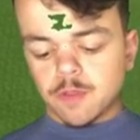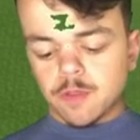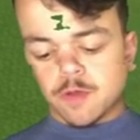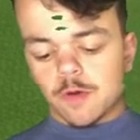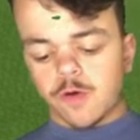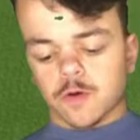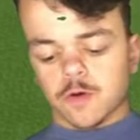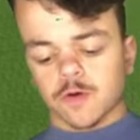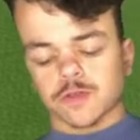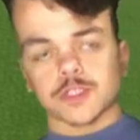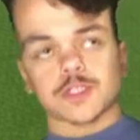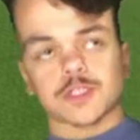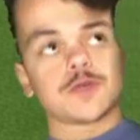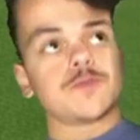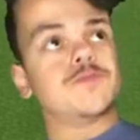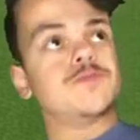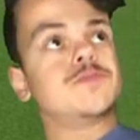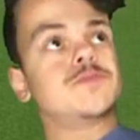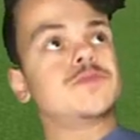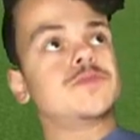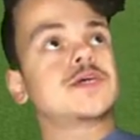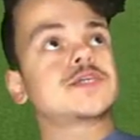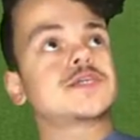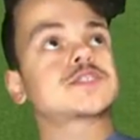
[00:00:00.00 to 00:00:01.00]
Awesome.
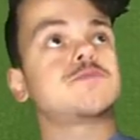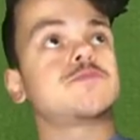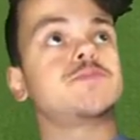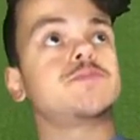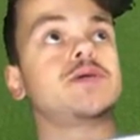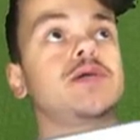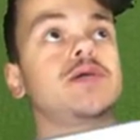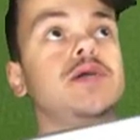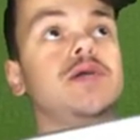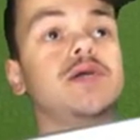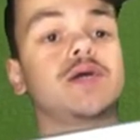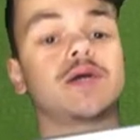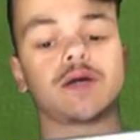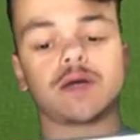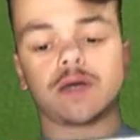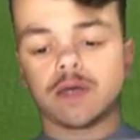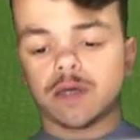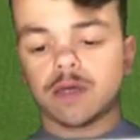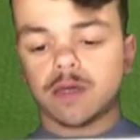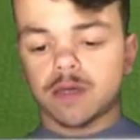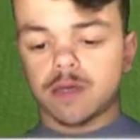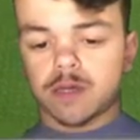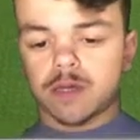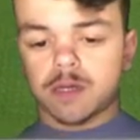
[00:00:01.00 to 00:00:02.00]
That's going to be
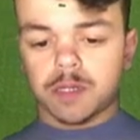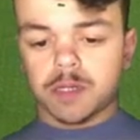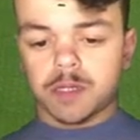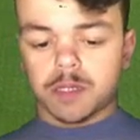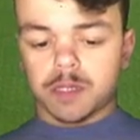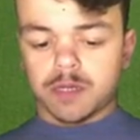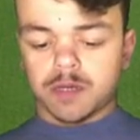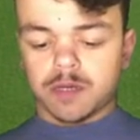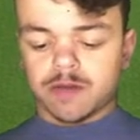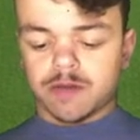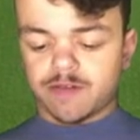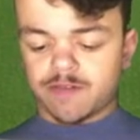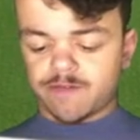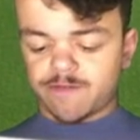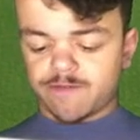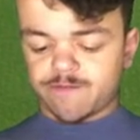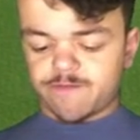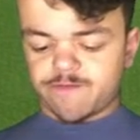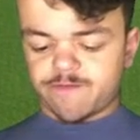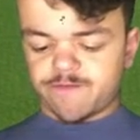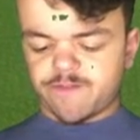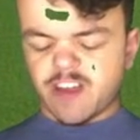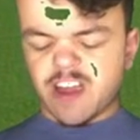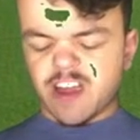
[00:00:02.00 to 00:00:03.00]

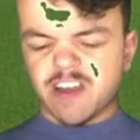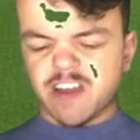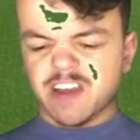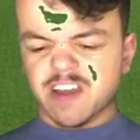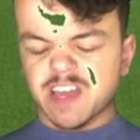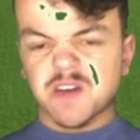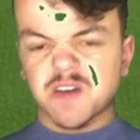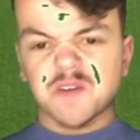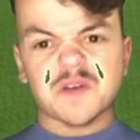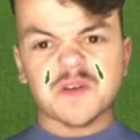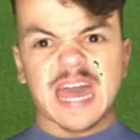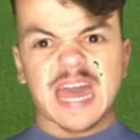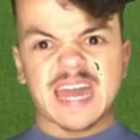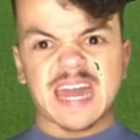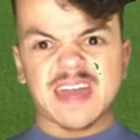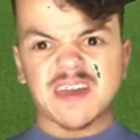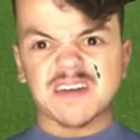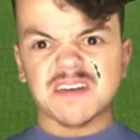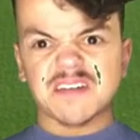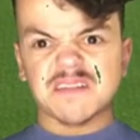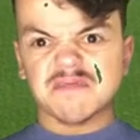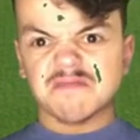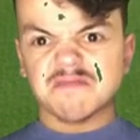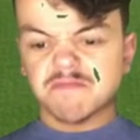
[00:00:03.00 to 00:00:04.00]
fairly
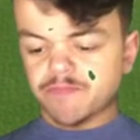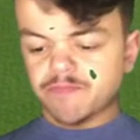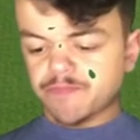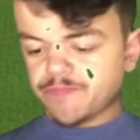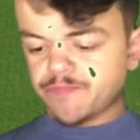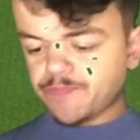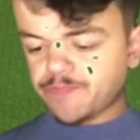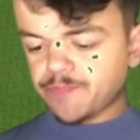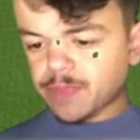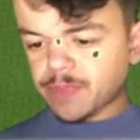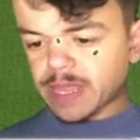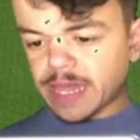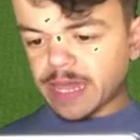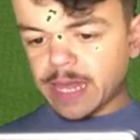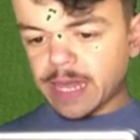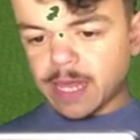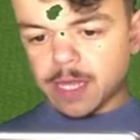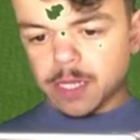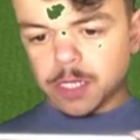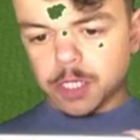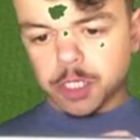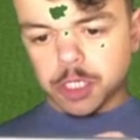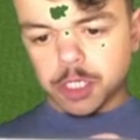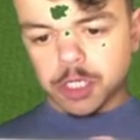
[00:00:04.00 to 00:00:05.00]

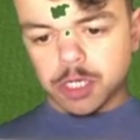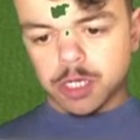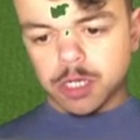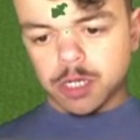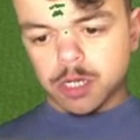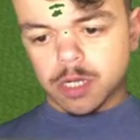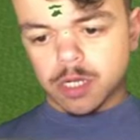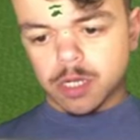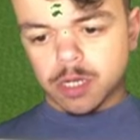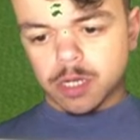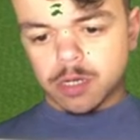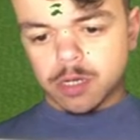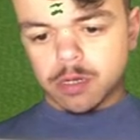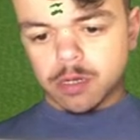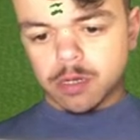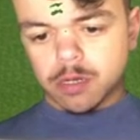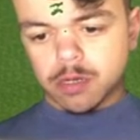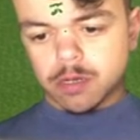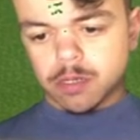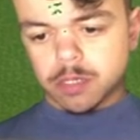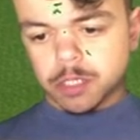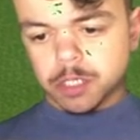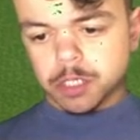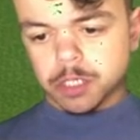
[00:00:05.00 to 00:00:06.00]
okay-ish.
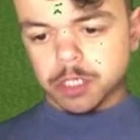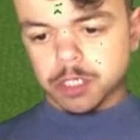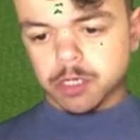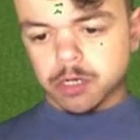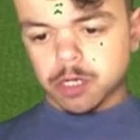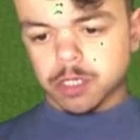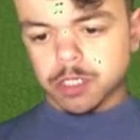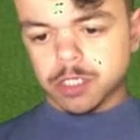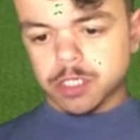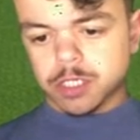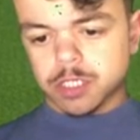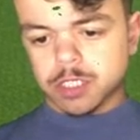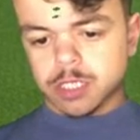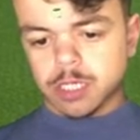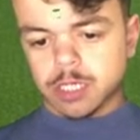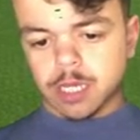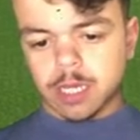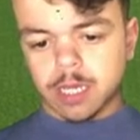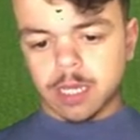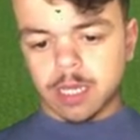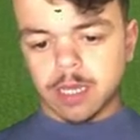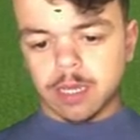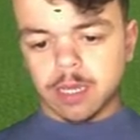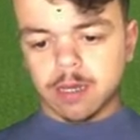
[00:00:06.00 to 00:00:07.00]
Just got to
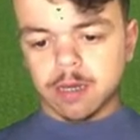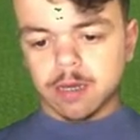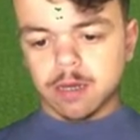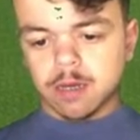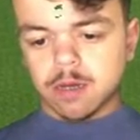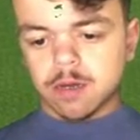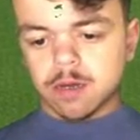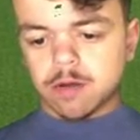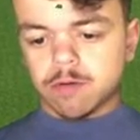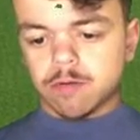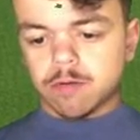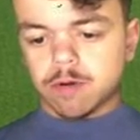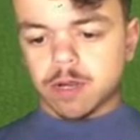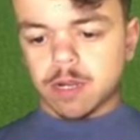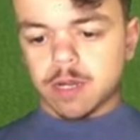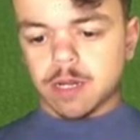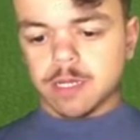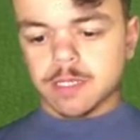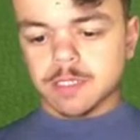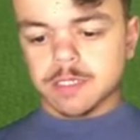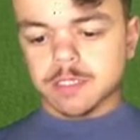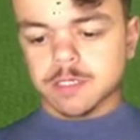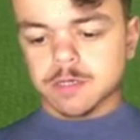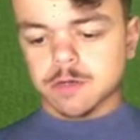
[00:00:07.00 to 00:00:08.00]
see. Right,
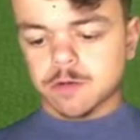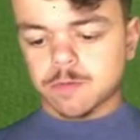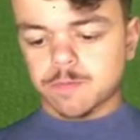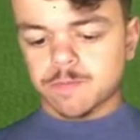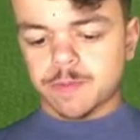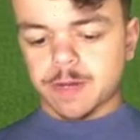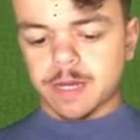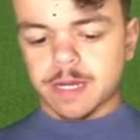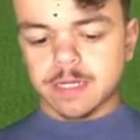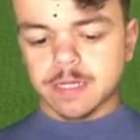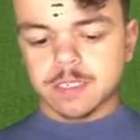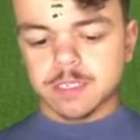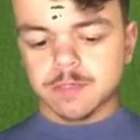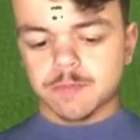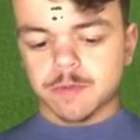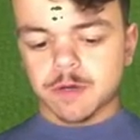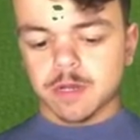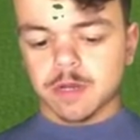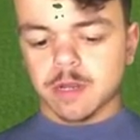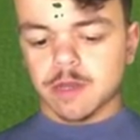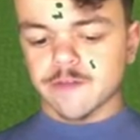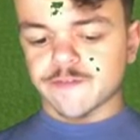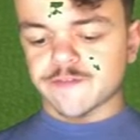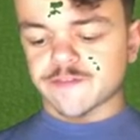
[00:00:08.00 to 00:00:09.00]
let's go back to my
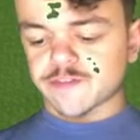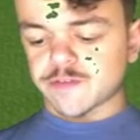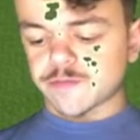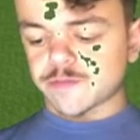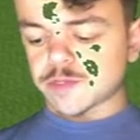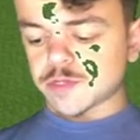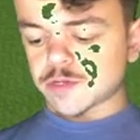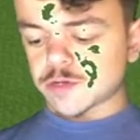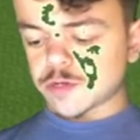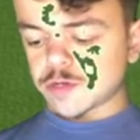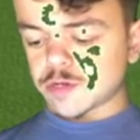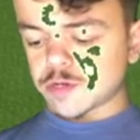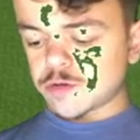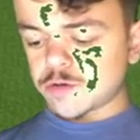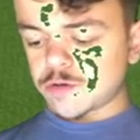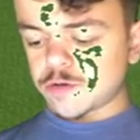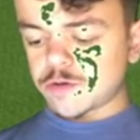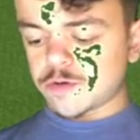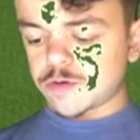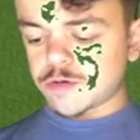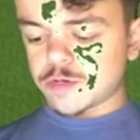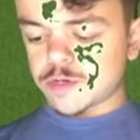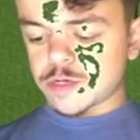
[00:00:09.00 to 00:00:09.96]
live stream so I know